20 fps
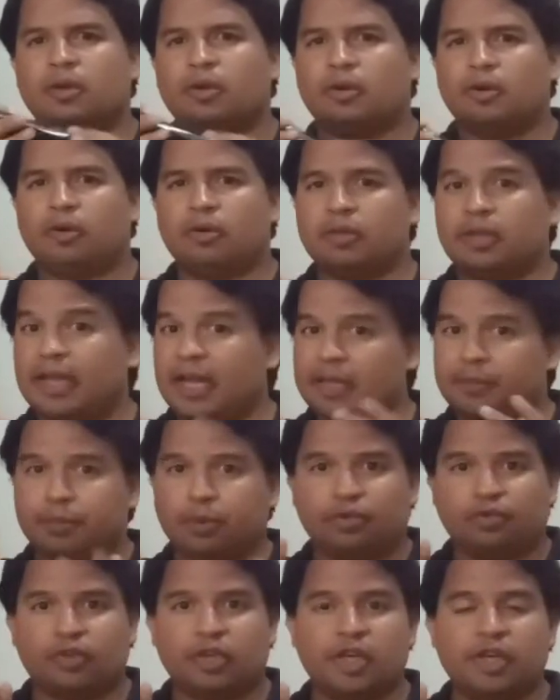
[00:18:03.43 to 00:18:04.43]
on that
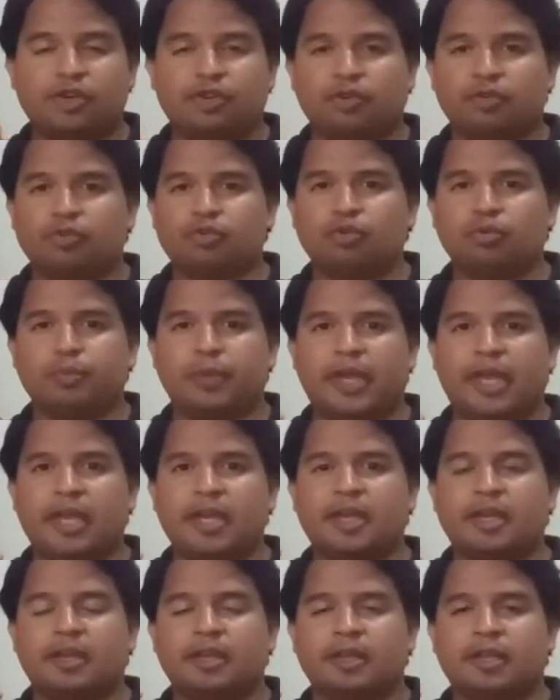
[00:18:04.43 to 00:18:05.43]
position to
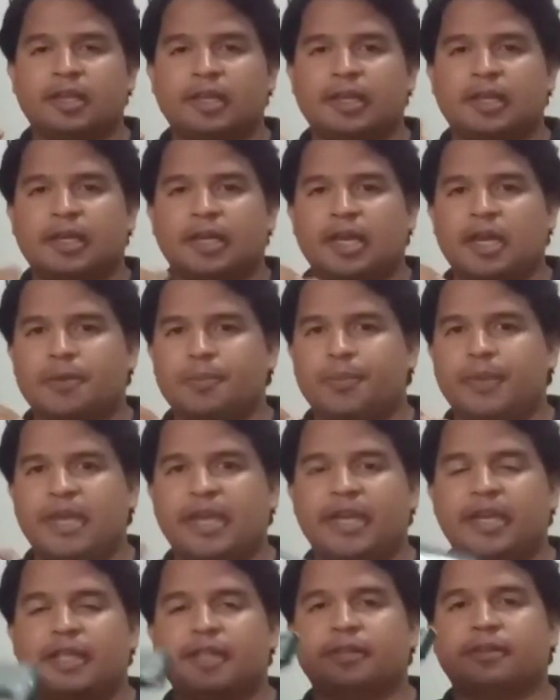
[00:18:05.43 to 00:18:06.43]
make a
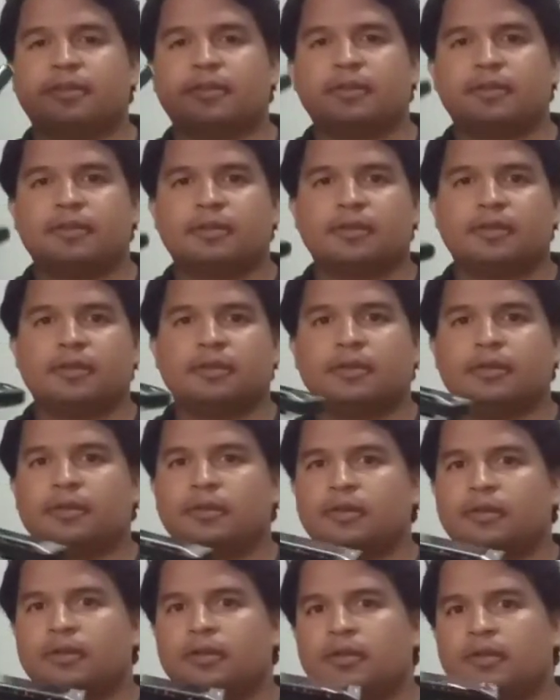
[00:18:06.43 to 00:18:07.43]
bend,
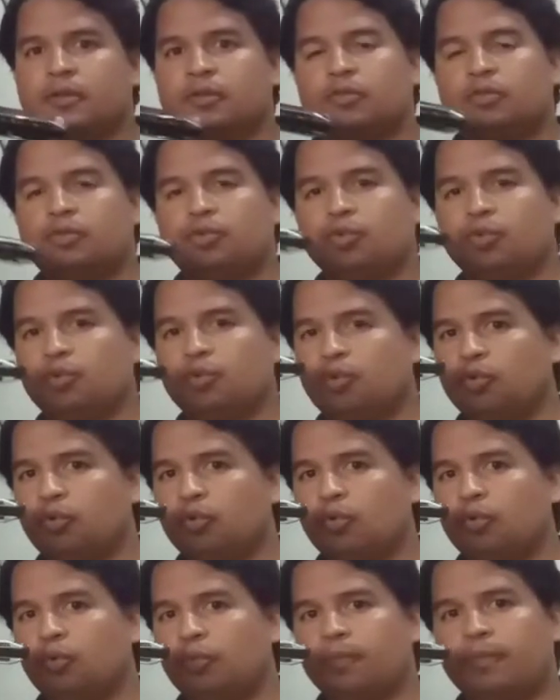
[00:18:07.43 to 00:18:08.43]

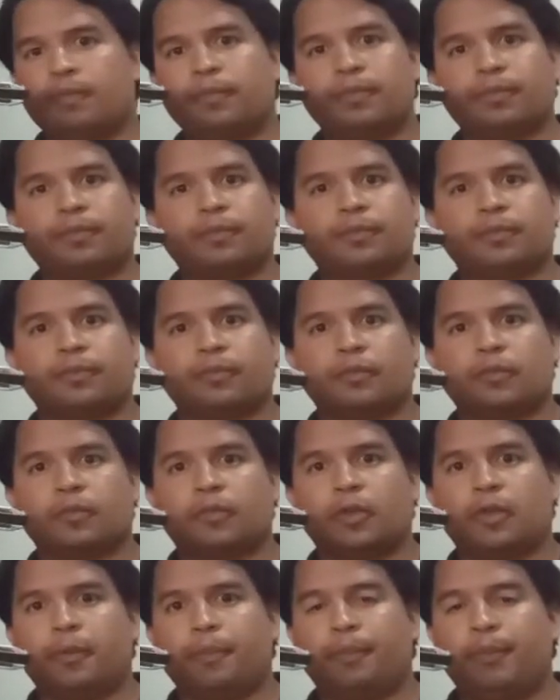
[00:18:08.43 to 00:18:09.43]
to
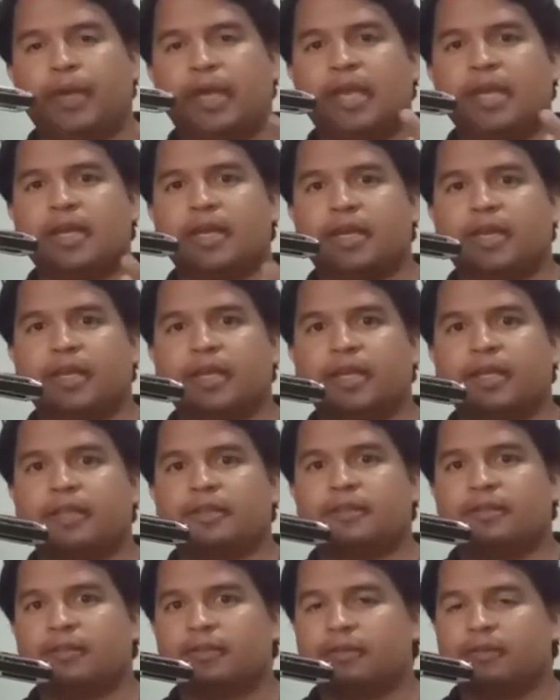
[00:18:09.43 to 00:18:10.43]
make
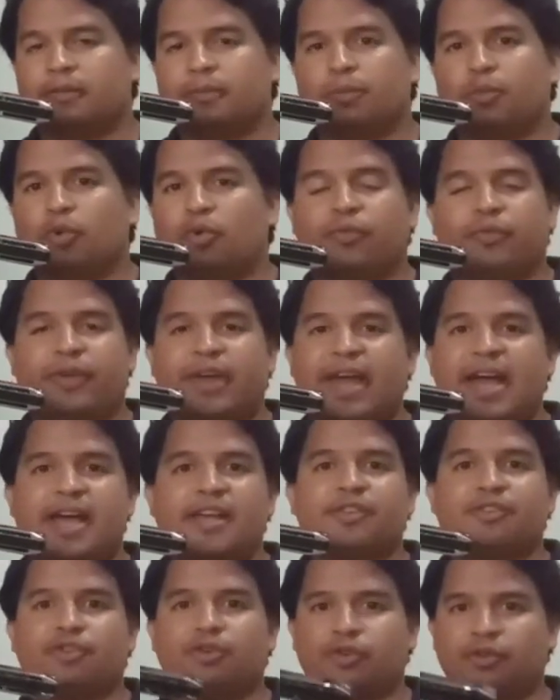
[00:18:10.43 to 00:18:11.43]
it more
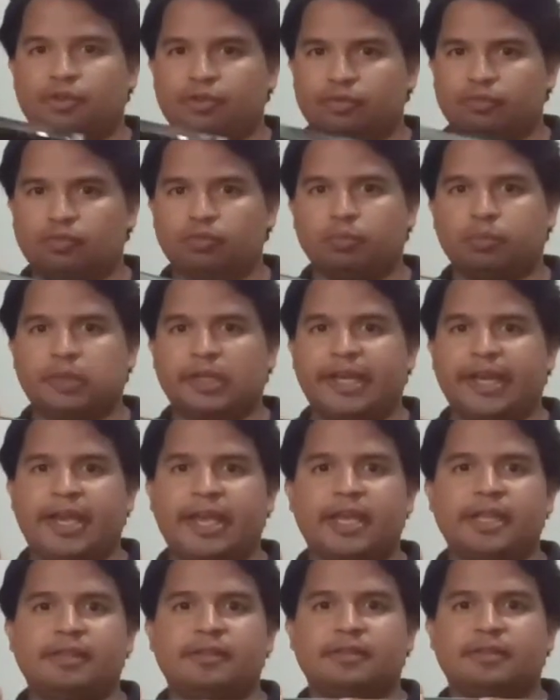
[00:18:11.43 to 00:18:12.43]
faster to play
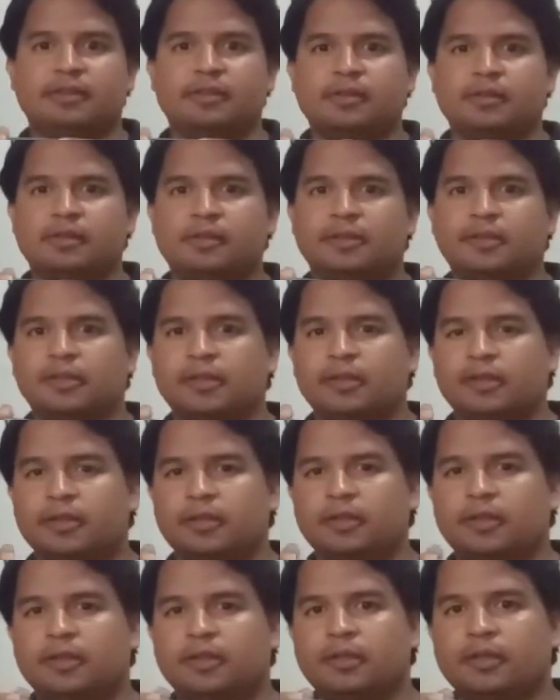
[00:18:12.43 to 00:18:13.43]
it,
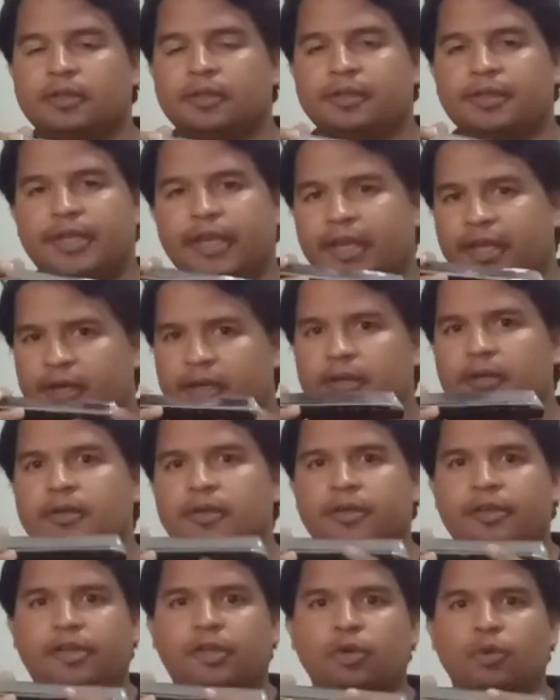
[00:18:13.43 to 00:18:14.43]
then
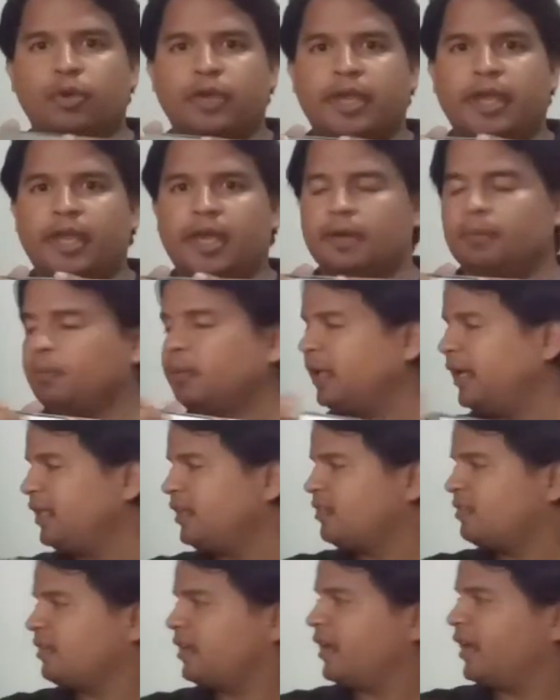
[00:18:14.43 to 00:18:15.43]
you can play
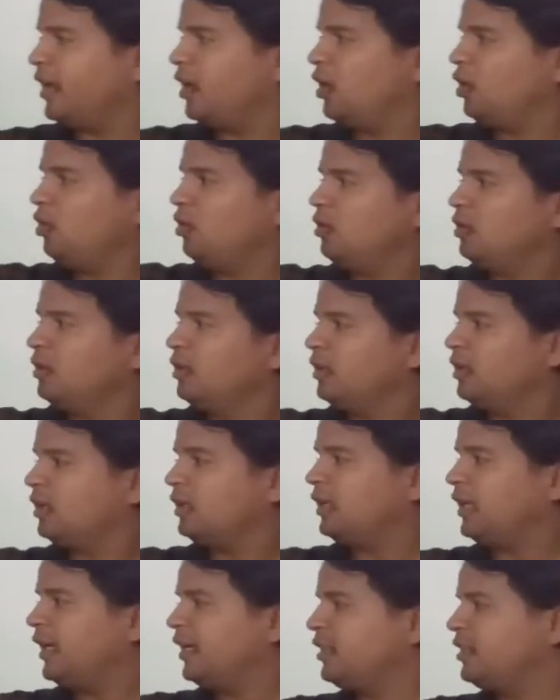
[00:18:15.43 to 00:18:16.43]
the scale
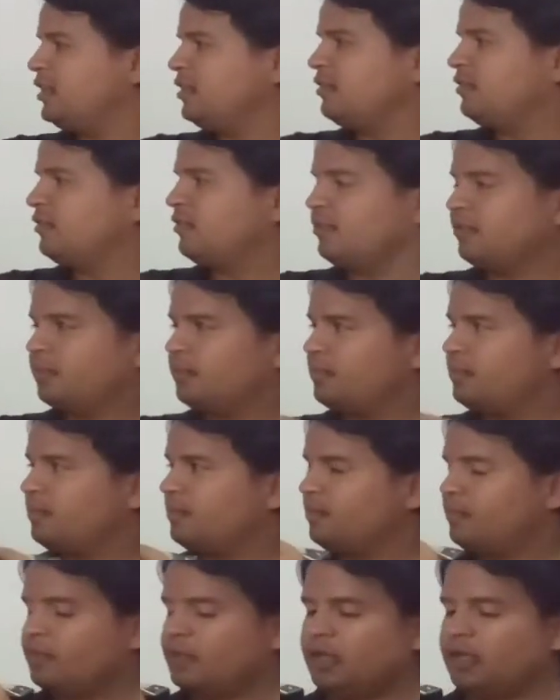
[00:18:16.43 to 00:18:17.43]
like this.
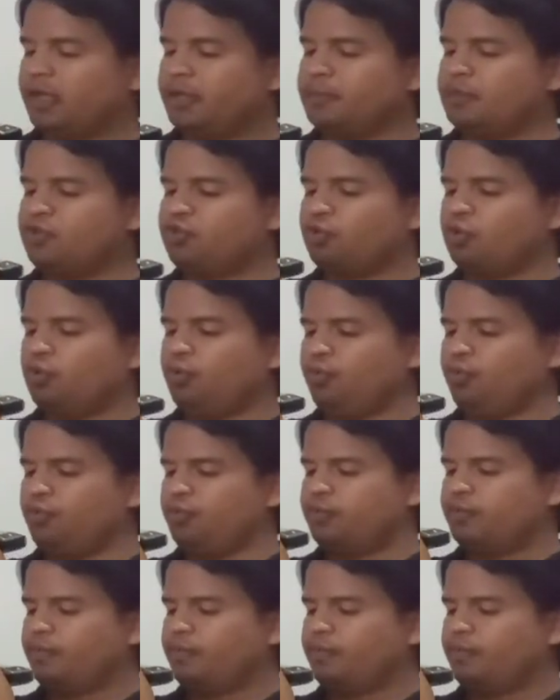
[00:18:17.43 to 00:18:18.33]
Let me show you.